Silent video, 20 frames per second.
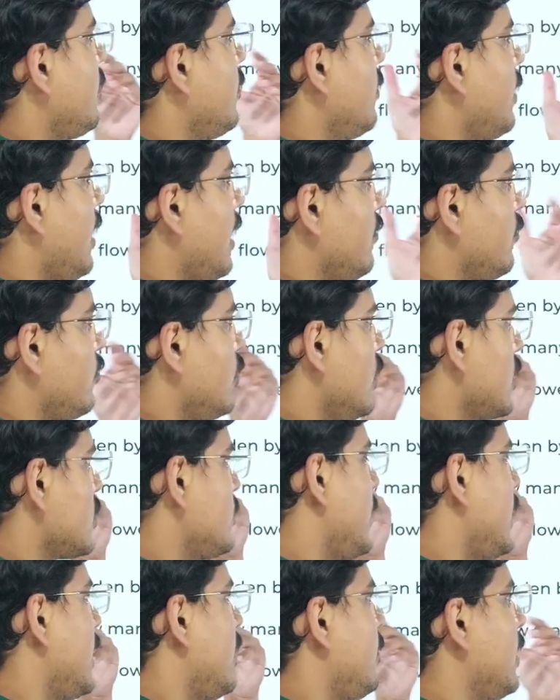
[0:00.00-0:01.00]
and works
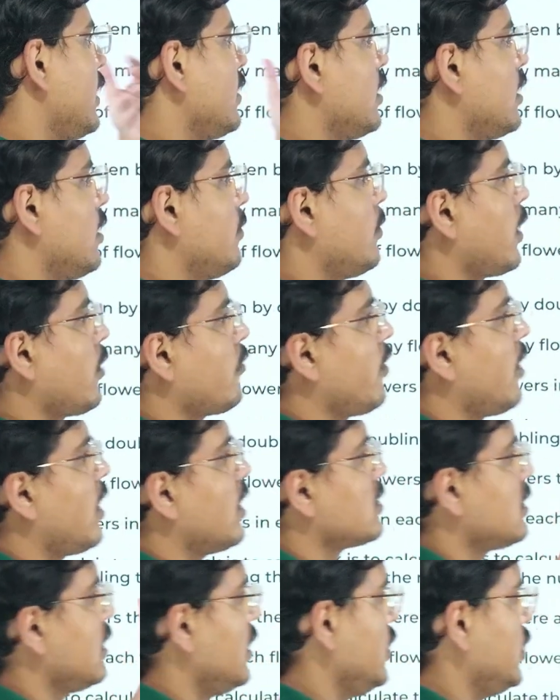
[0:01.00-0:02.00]
by doubling the number of flowers
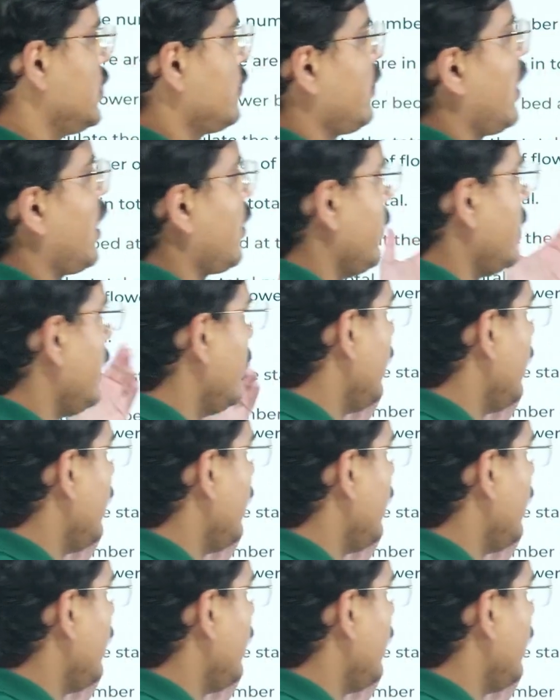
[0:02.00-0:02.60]
in each flower bed.